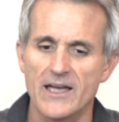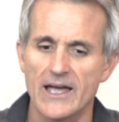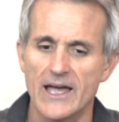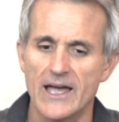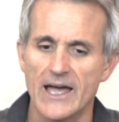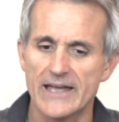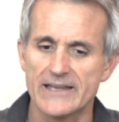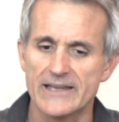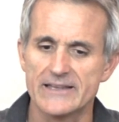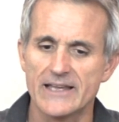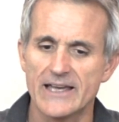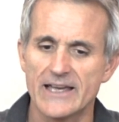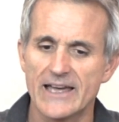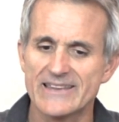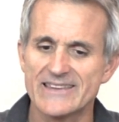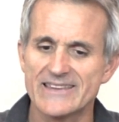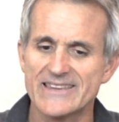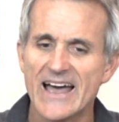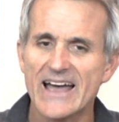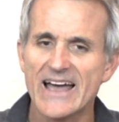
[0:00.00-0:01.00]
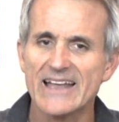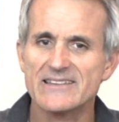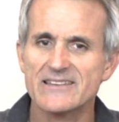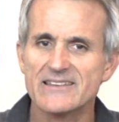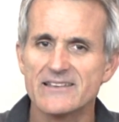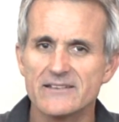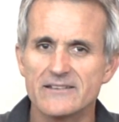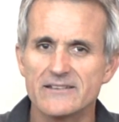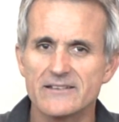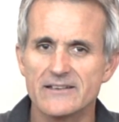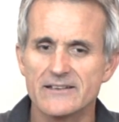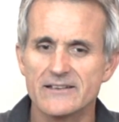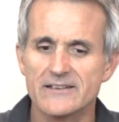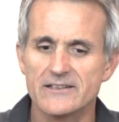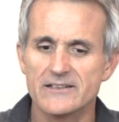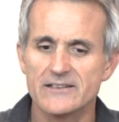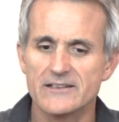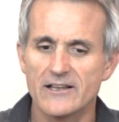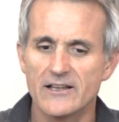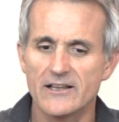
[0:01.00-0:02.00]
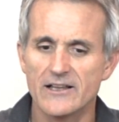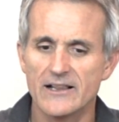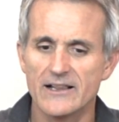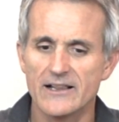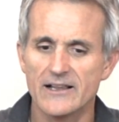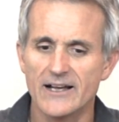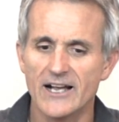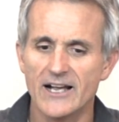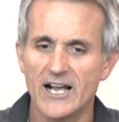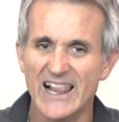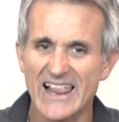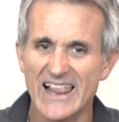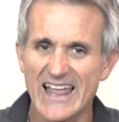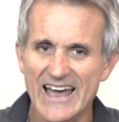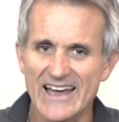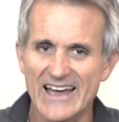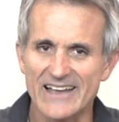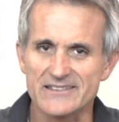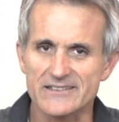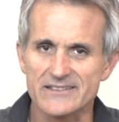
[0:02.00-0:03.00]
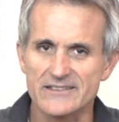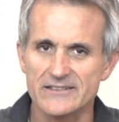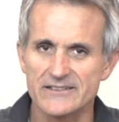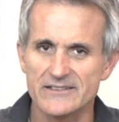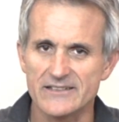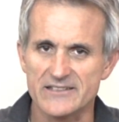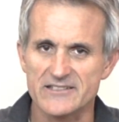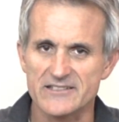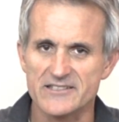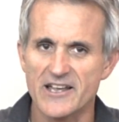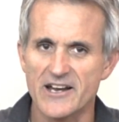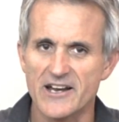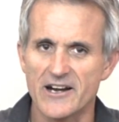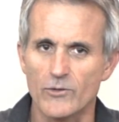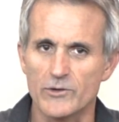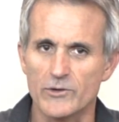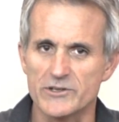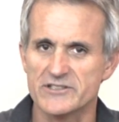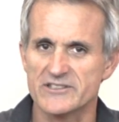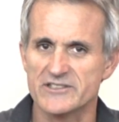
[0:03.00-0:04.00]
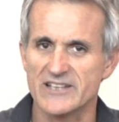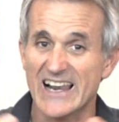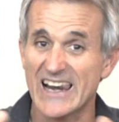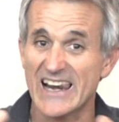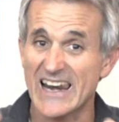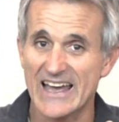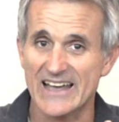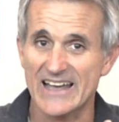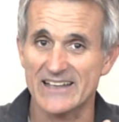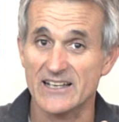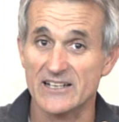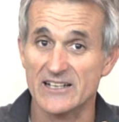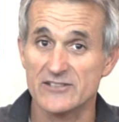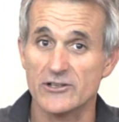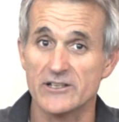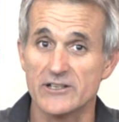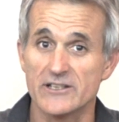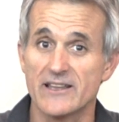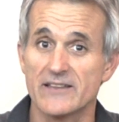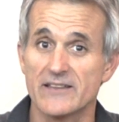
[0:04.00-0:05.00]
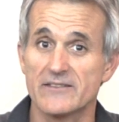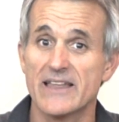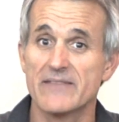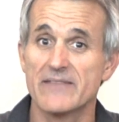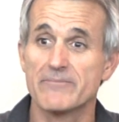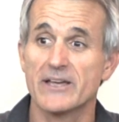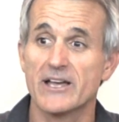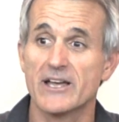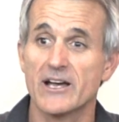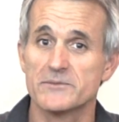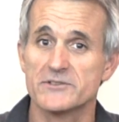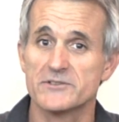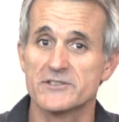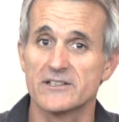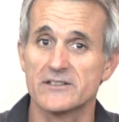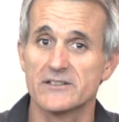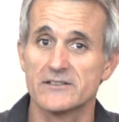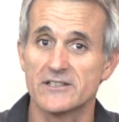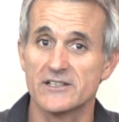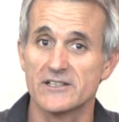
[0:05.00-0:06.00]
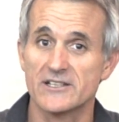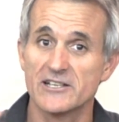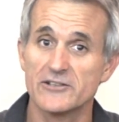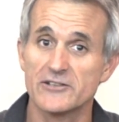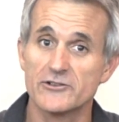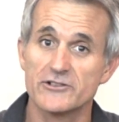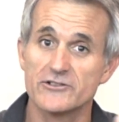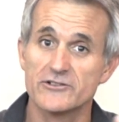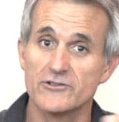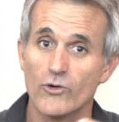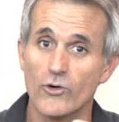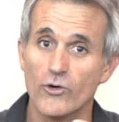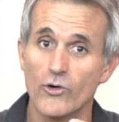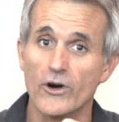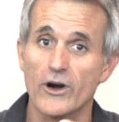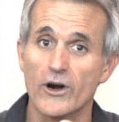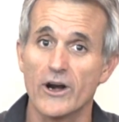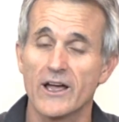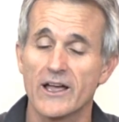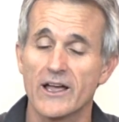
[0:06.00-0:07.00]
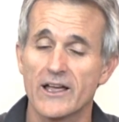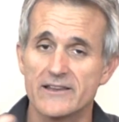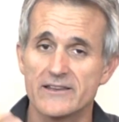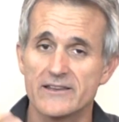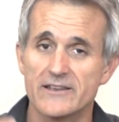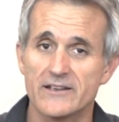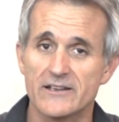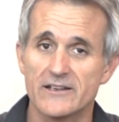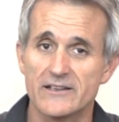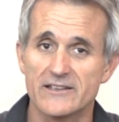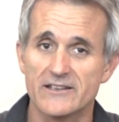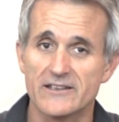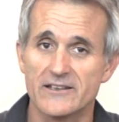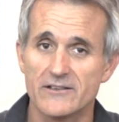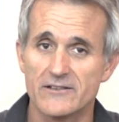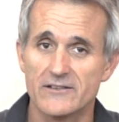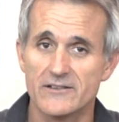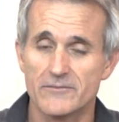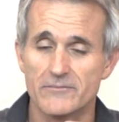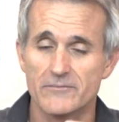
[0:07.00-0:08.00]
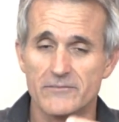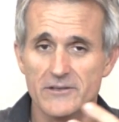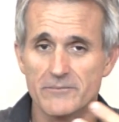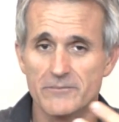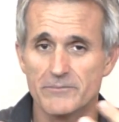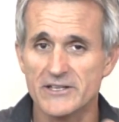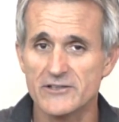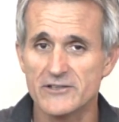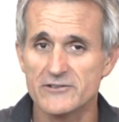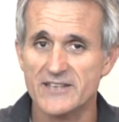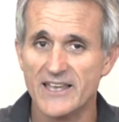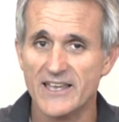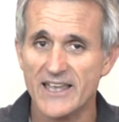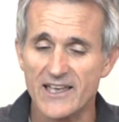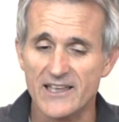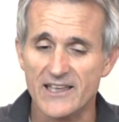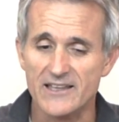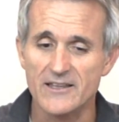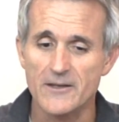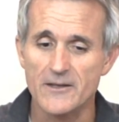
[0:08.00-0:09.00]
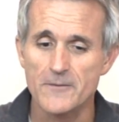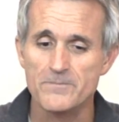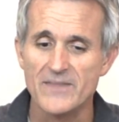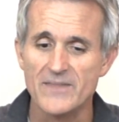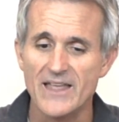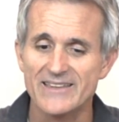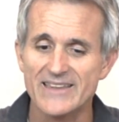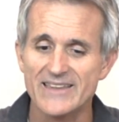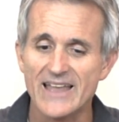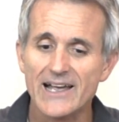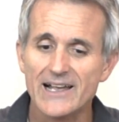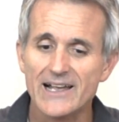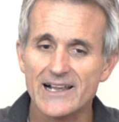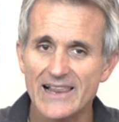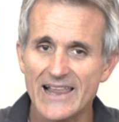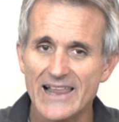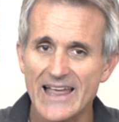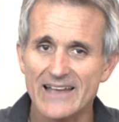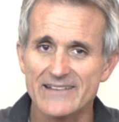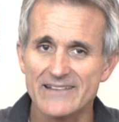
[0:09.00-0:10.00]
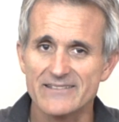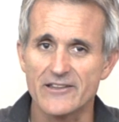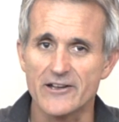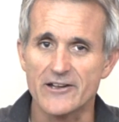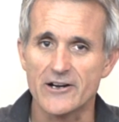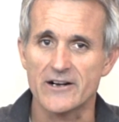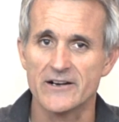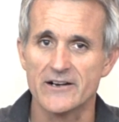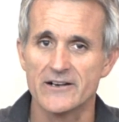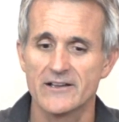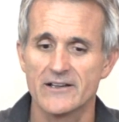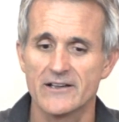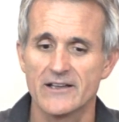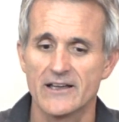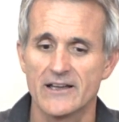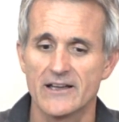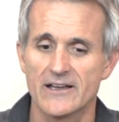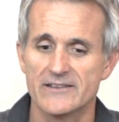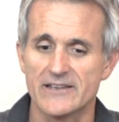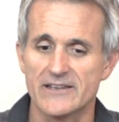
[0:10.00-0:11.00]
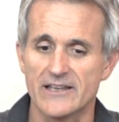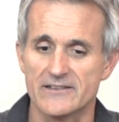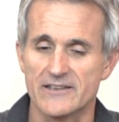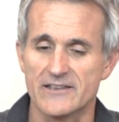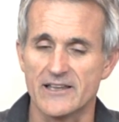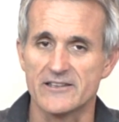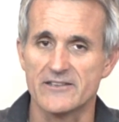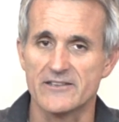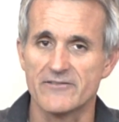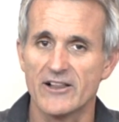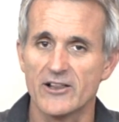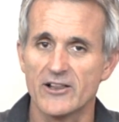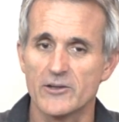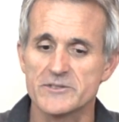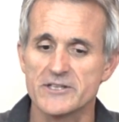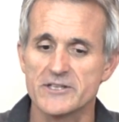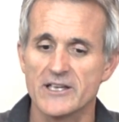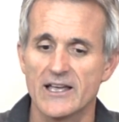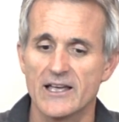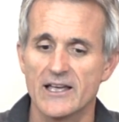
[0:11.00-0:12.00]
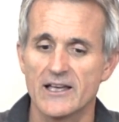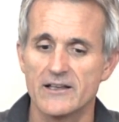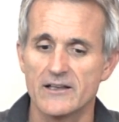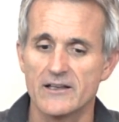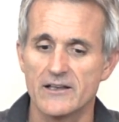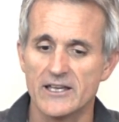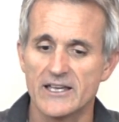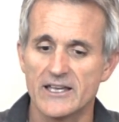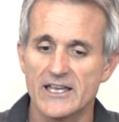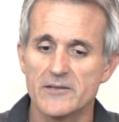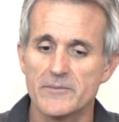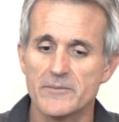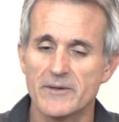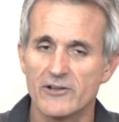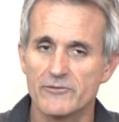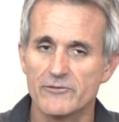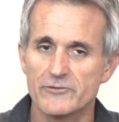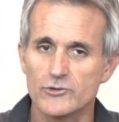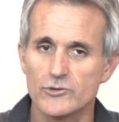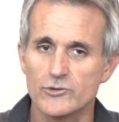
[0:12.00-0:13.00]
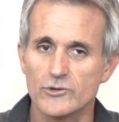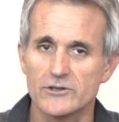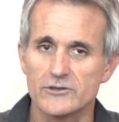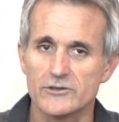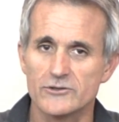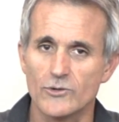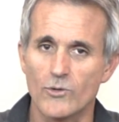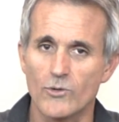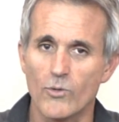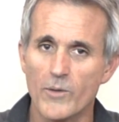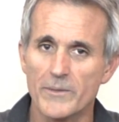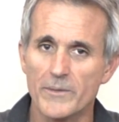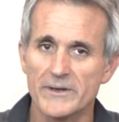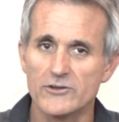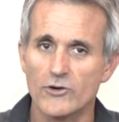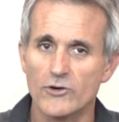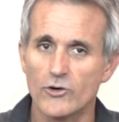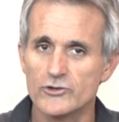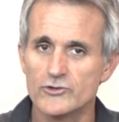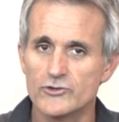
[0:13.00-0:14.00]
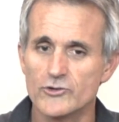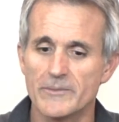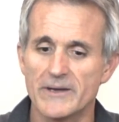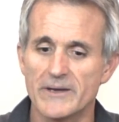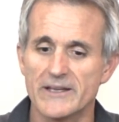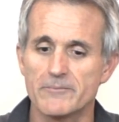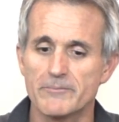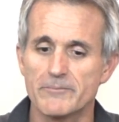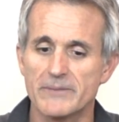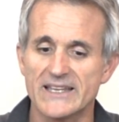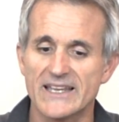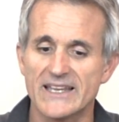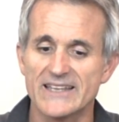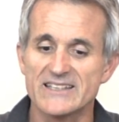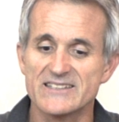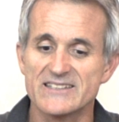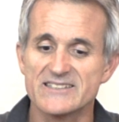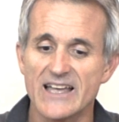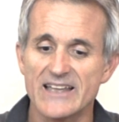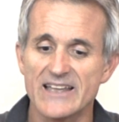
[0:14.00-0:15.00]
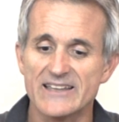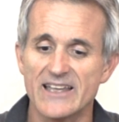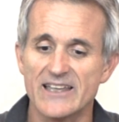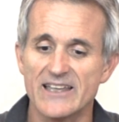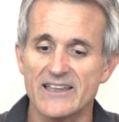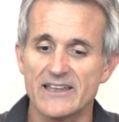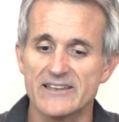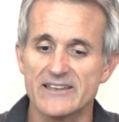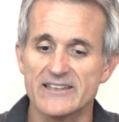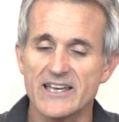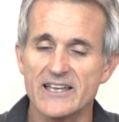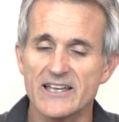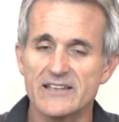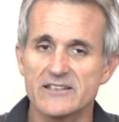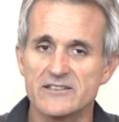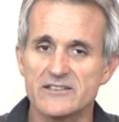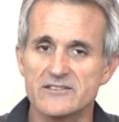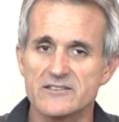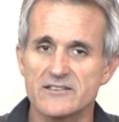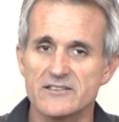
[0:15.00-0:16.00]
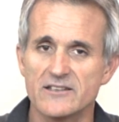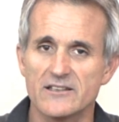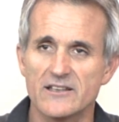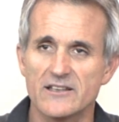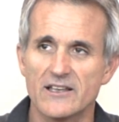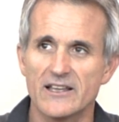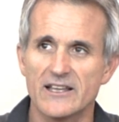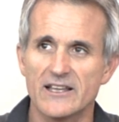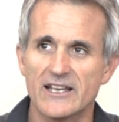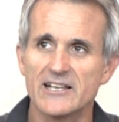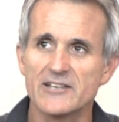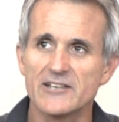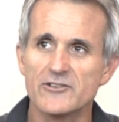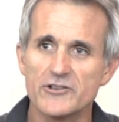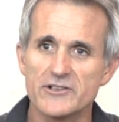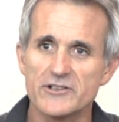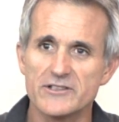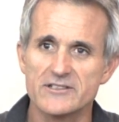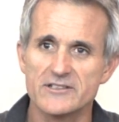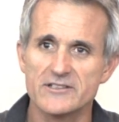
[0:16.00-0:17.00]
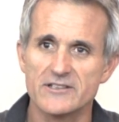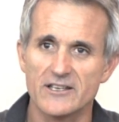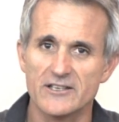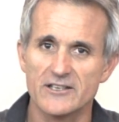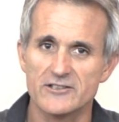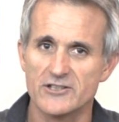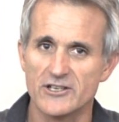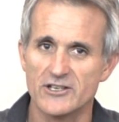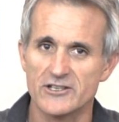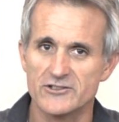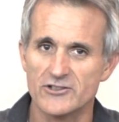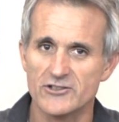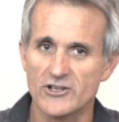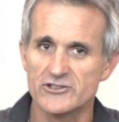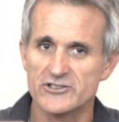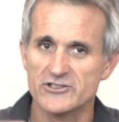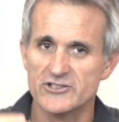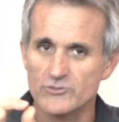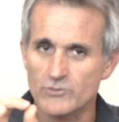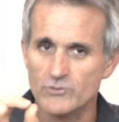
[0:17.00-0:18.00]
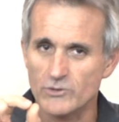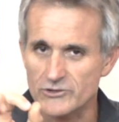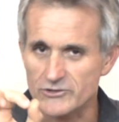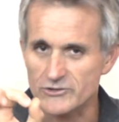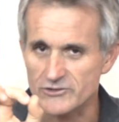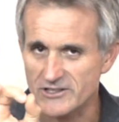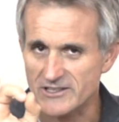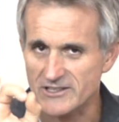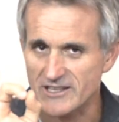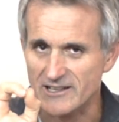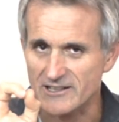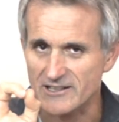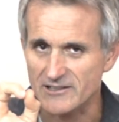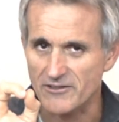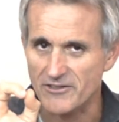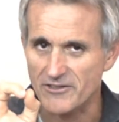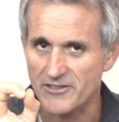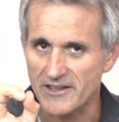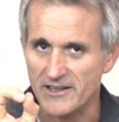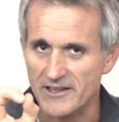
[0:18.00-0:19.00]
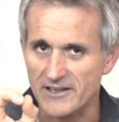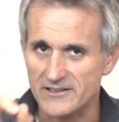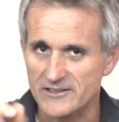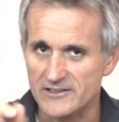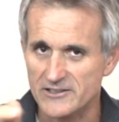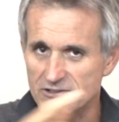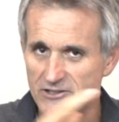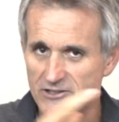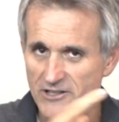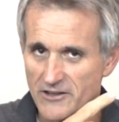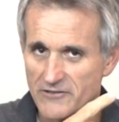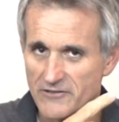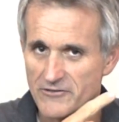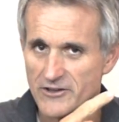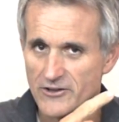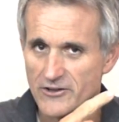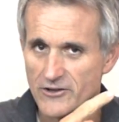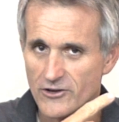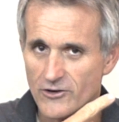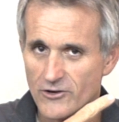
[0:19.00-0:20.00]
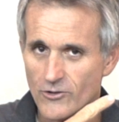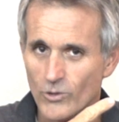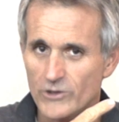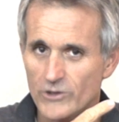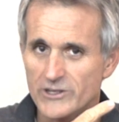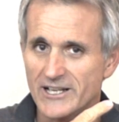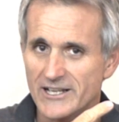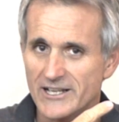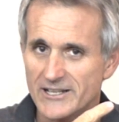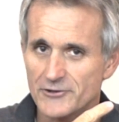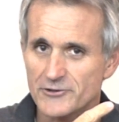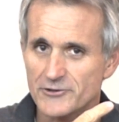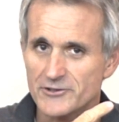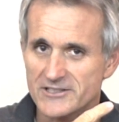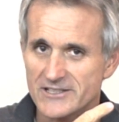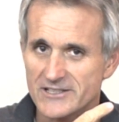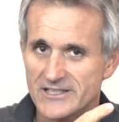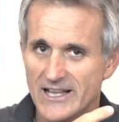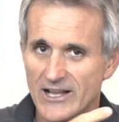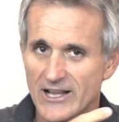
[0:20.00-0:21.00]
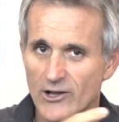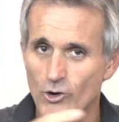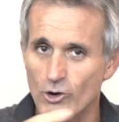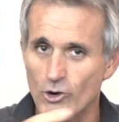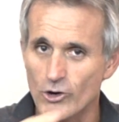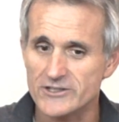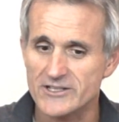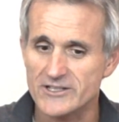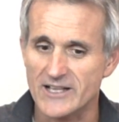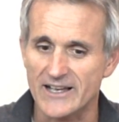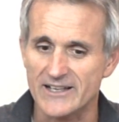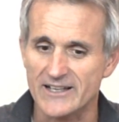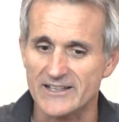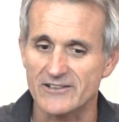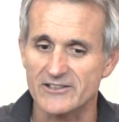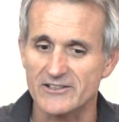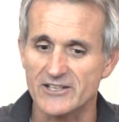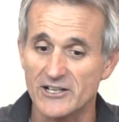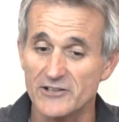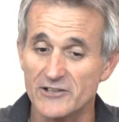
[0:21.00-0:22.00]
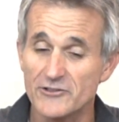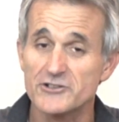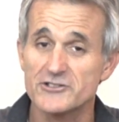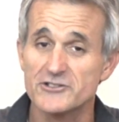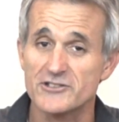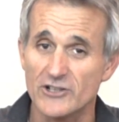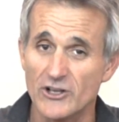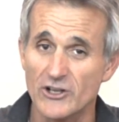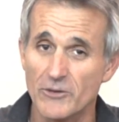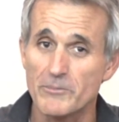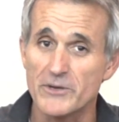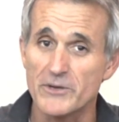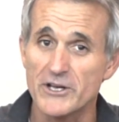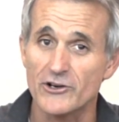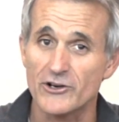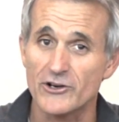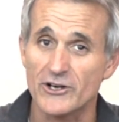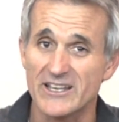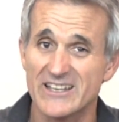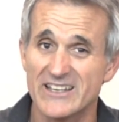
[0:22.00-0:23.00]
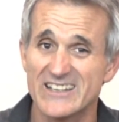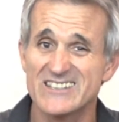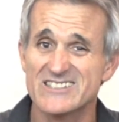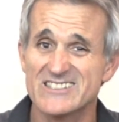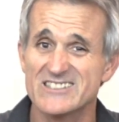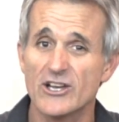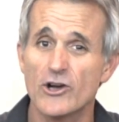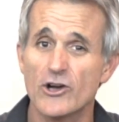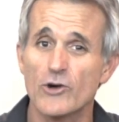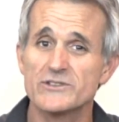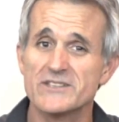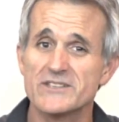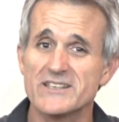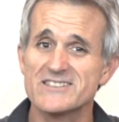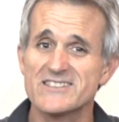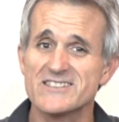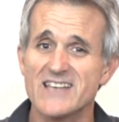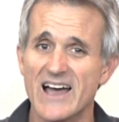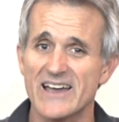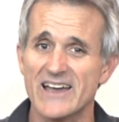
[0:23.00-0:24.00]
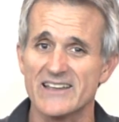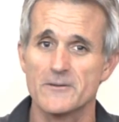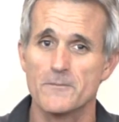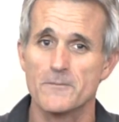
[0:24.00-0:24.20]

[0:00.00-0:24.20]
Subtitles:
and that gland that's there, which is a gland actually that then becomes the clitoris or the penis head. That gland there that develops. It can develop to a woman or to a man, but at the end, the clitoris is not just what you see, that little thing. There's another video here of what the clitoris looks like. The clitoris is a lot bigger, and it goes inside